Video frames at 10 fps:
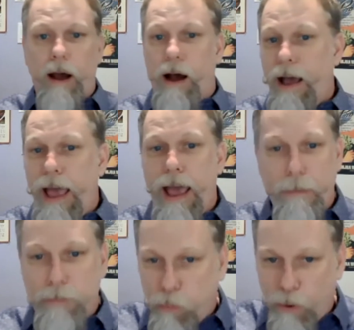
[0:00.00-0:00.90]

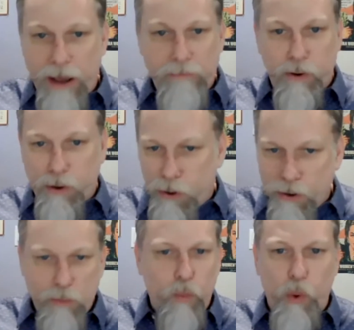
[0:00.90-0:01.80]
hemp, whatever
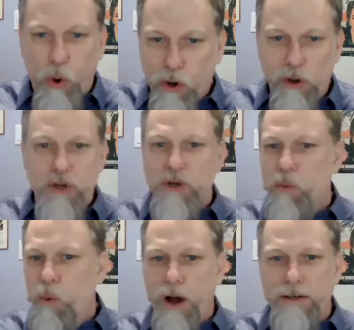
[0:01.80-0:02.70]
word you
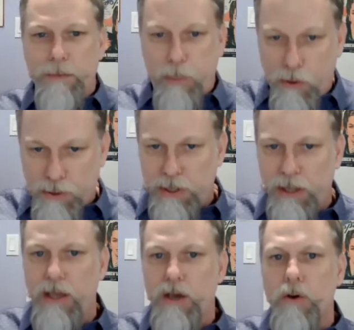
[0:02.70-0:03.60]
want to personally
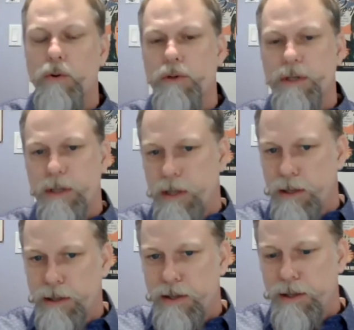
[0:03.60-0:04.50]
use.
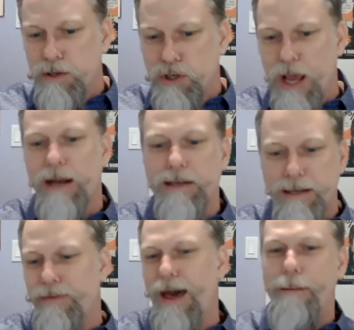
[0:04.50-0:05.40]
The genus
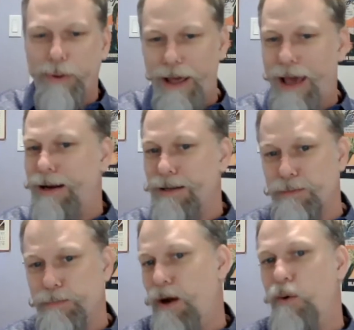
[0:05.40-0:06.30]
of that plant
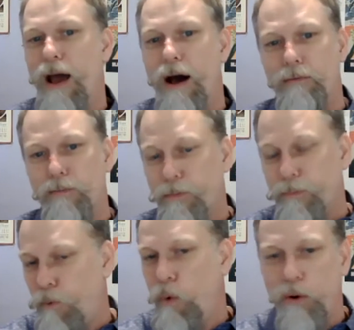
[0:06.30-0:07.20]
has been around for
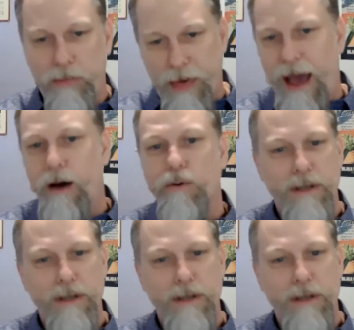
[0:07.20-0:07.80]
4,000